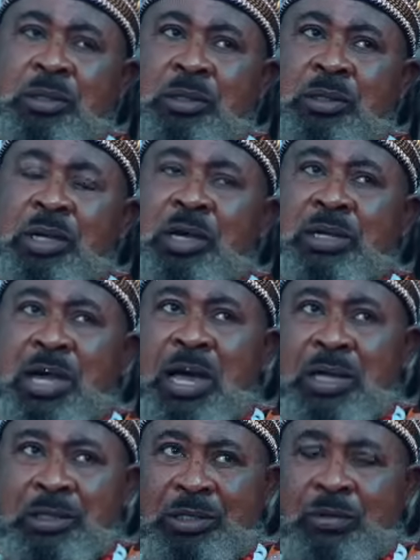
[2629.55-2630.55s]
the
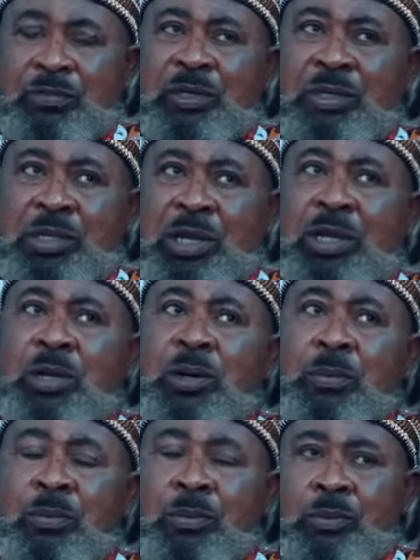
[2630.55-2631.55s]
Adas of this
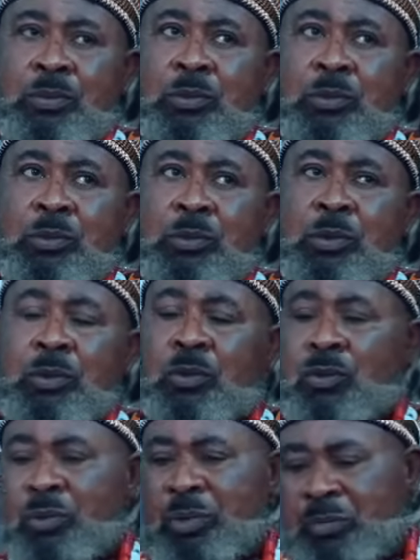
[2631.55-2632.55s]
kingdom
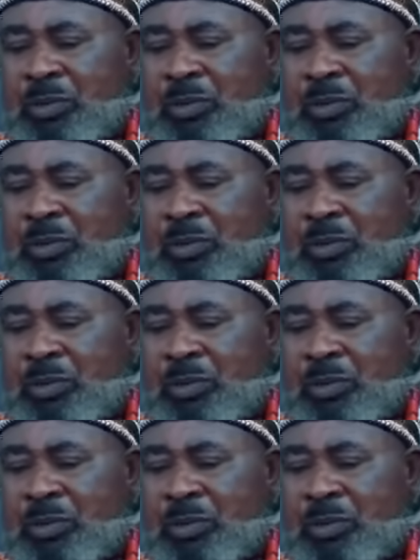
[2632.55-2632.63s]
will be